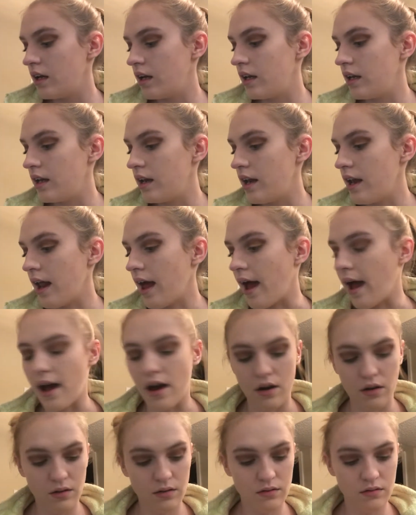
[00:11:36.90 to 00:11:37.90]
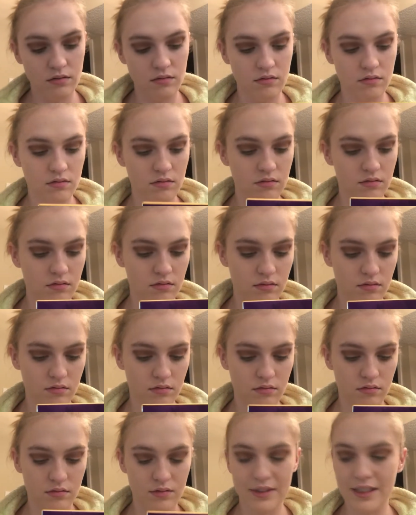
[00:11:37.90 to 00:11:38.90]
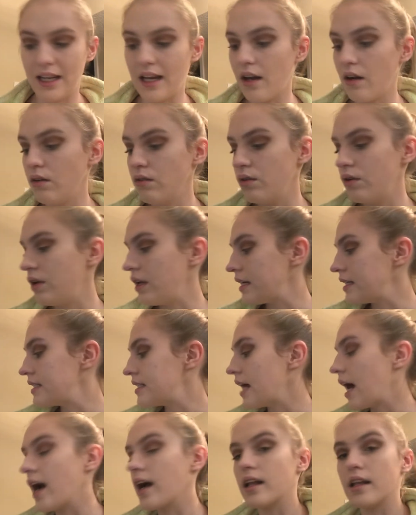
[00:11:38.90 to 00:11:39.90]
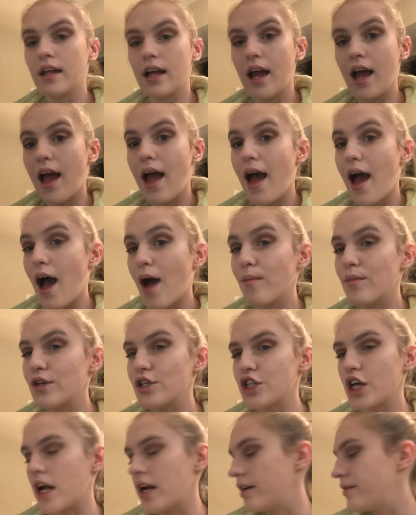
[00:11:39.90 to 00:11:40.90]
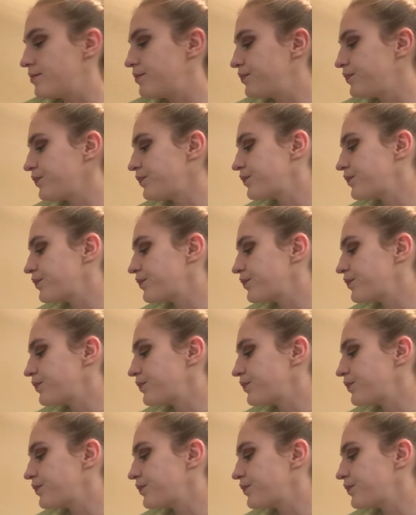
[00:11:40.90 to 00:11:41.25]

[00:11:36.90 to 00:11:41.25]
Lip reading: And now, I don't exactly, I'm going to try to